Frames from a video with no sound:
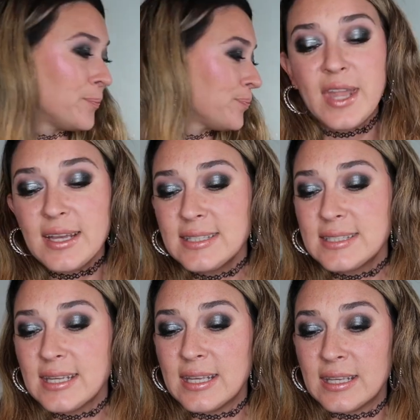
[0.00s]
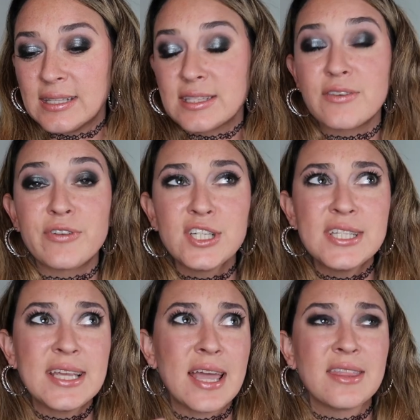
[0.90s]
Next is the first
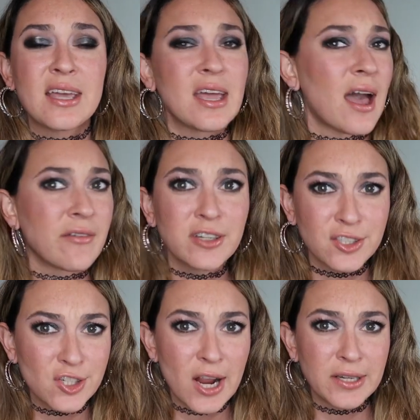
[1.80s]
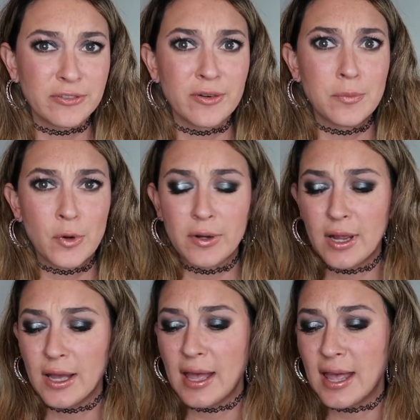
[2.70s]
thing I think I ever tried from Moira,